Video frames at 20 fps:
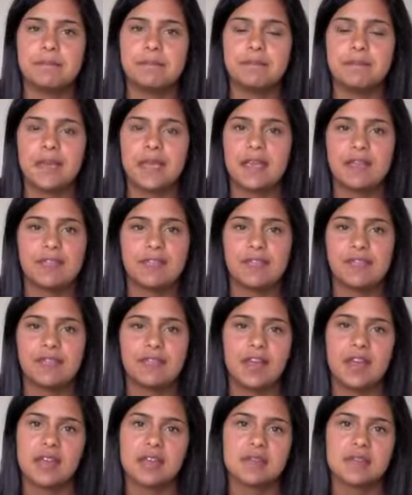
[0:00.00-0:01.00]
beef
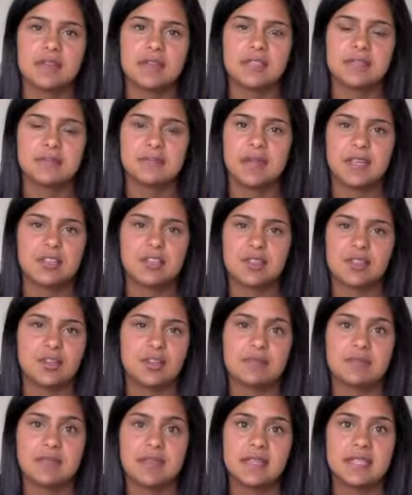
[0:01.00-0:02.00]
and
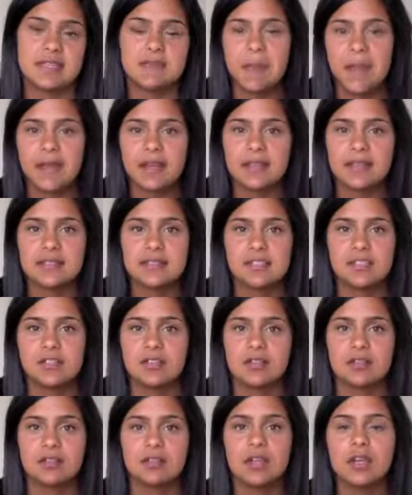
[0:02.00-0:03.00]
beetroot mince patties that you
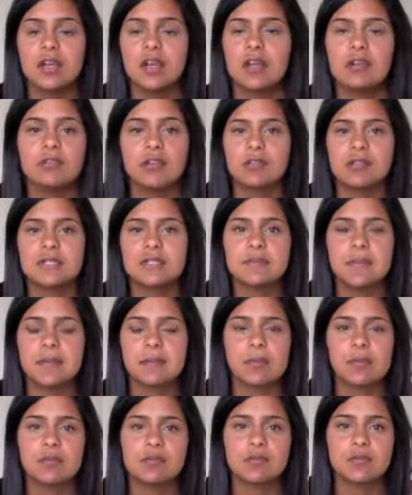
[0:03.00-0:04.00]
can roll into
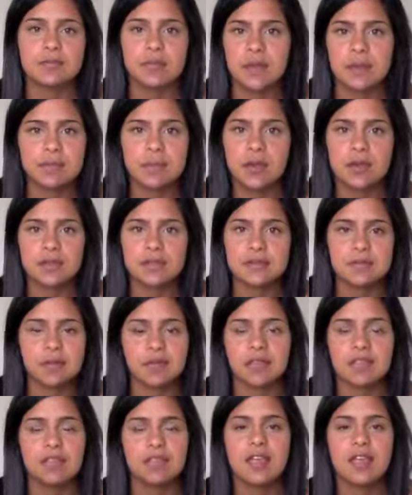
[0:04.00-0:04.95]
meatballs or make burgers with.